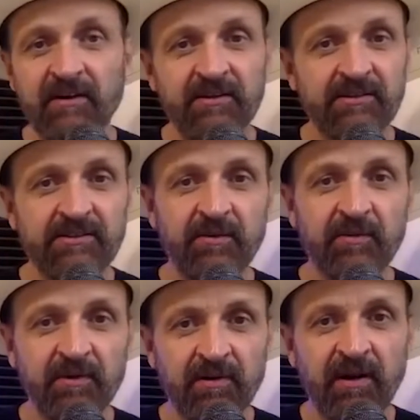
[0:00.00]
I think they
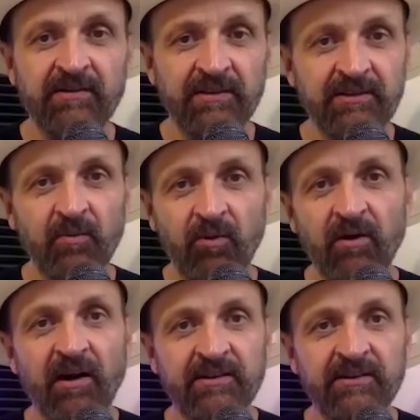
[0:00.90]
were. I think they
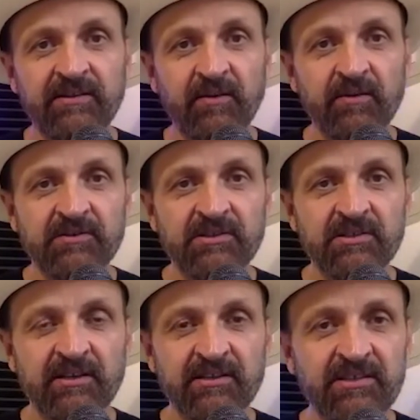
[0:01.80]
were just
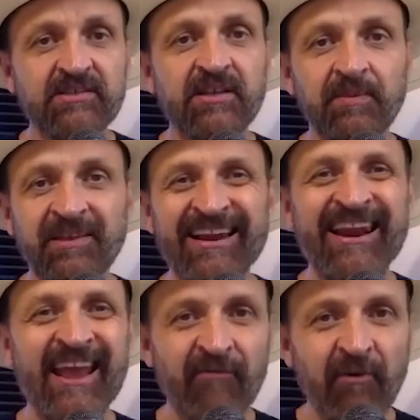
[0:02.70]
like, this is something that had
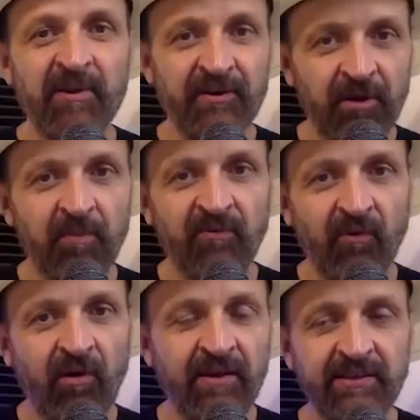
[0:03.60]
never been done
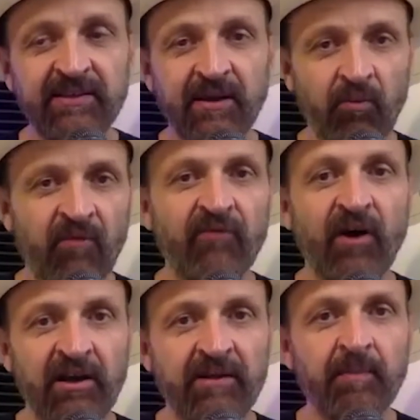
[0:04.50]
before. I think they were
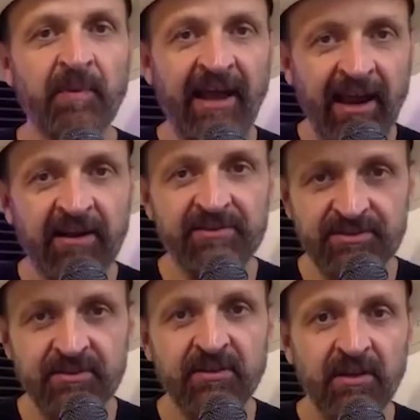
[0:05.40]
fucking bananas.